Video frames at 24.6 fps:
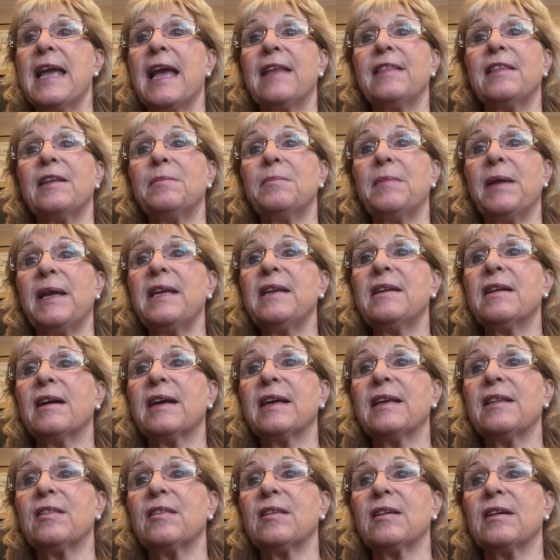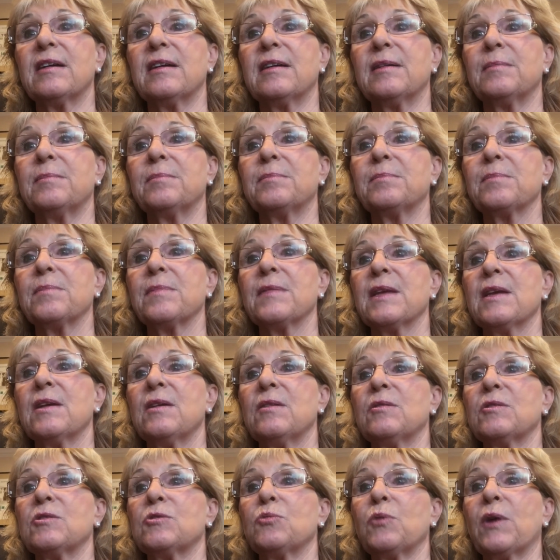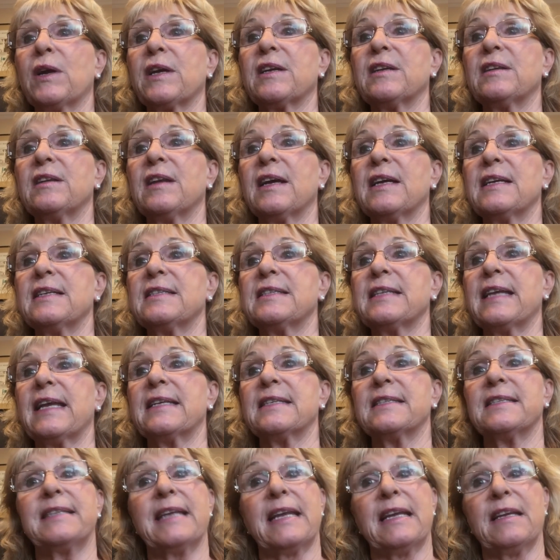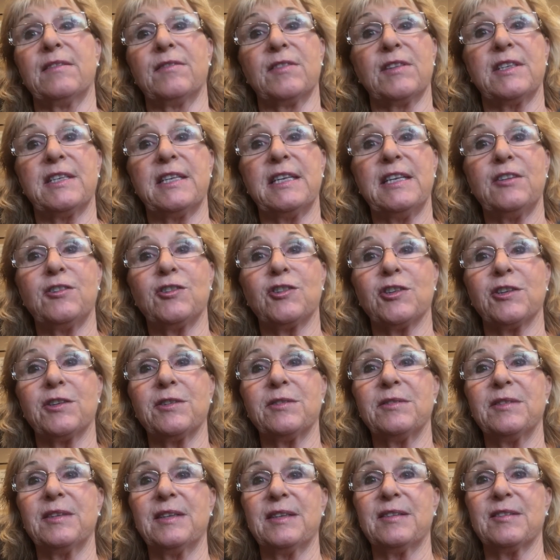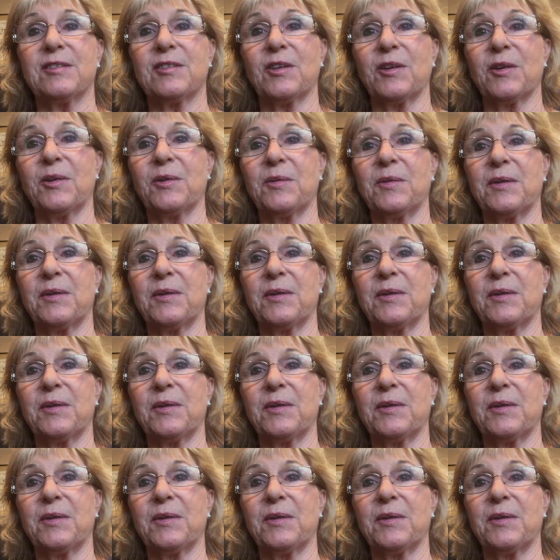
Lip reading: And then May 9th was recognized as Day of the Teacher. So